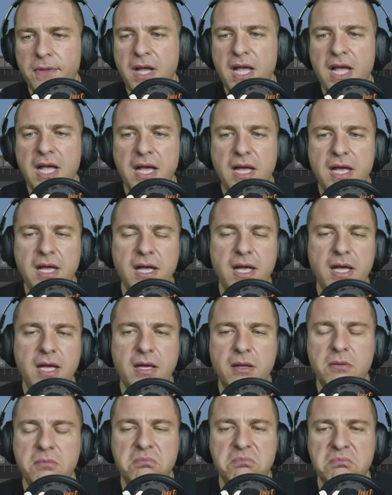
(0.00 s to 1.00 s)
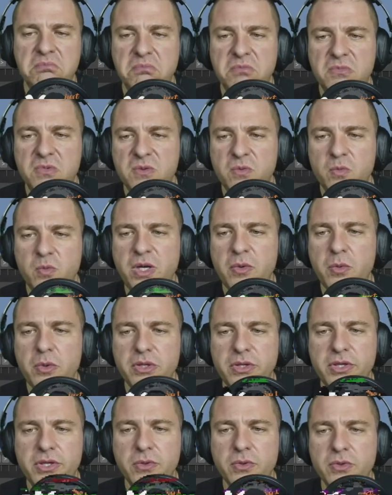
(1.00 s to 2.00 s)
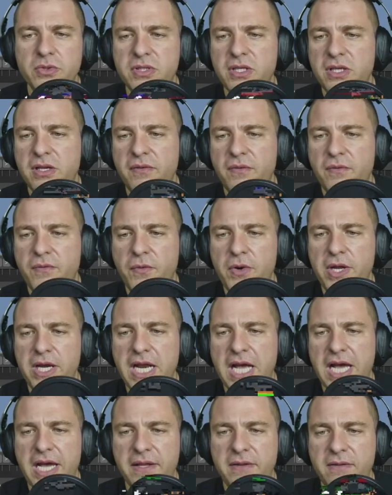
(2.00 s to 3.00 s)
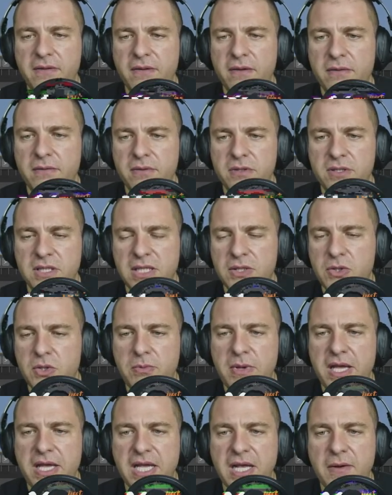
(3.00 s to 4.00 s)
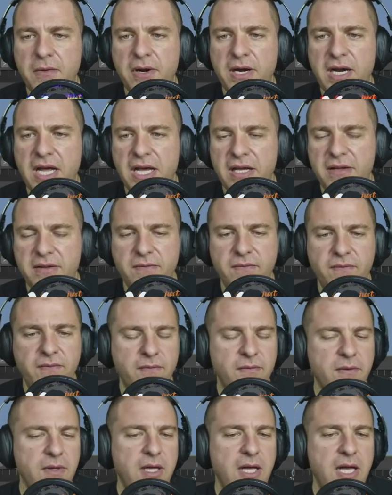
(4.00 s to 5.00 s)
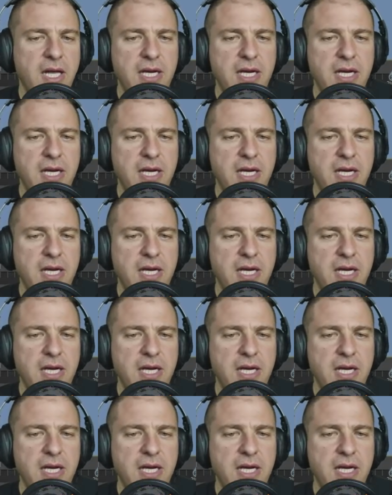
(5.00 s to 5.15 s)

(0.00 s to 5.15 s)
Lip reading: We will use free light just to make our life a little